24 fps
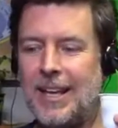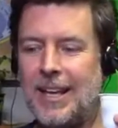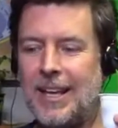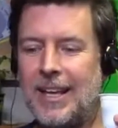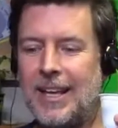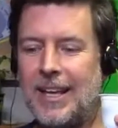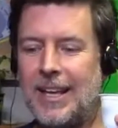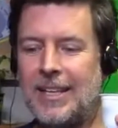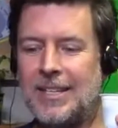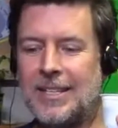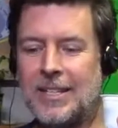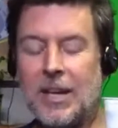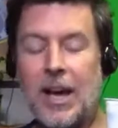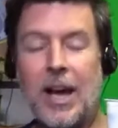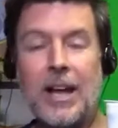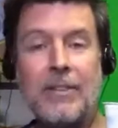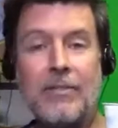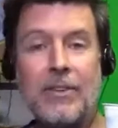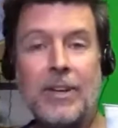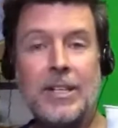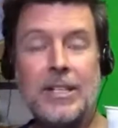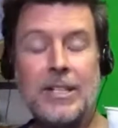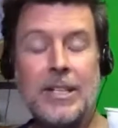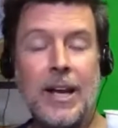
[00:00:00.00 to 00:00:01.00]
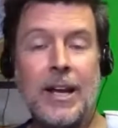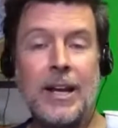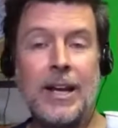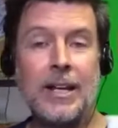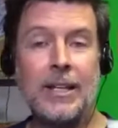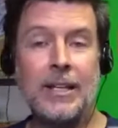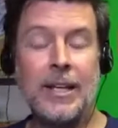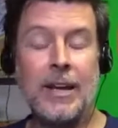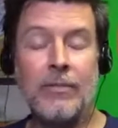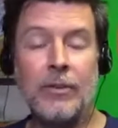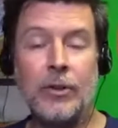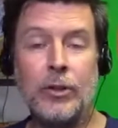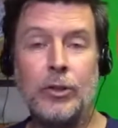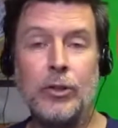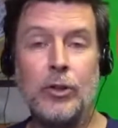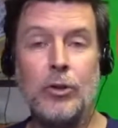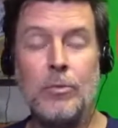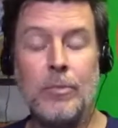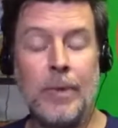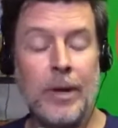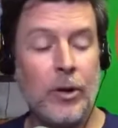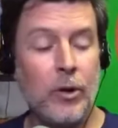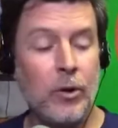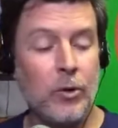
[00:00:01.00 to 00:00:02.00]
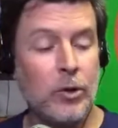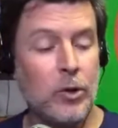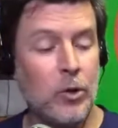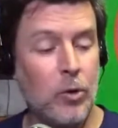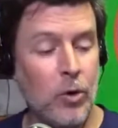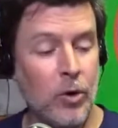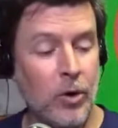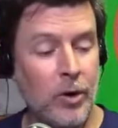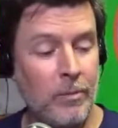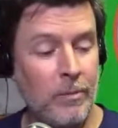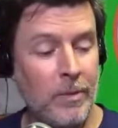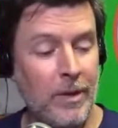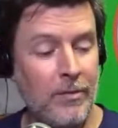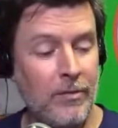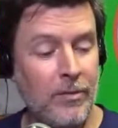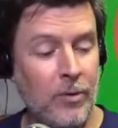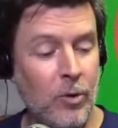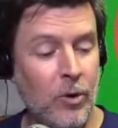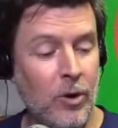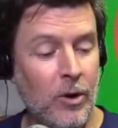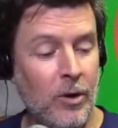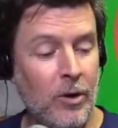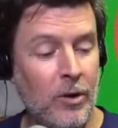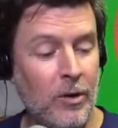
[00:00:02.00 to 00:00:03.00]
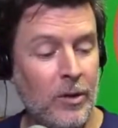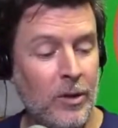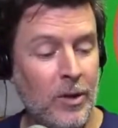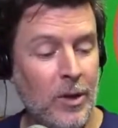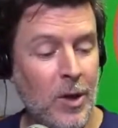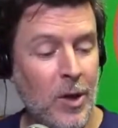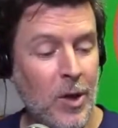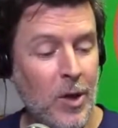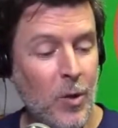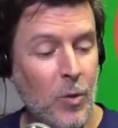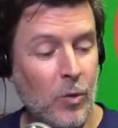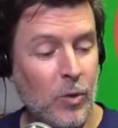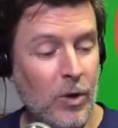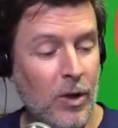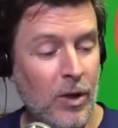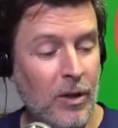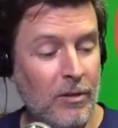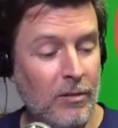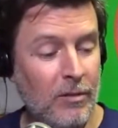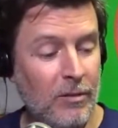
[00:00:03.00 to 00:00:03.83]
is kind of exciting. Never grew my own corn before. We're all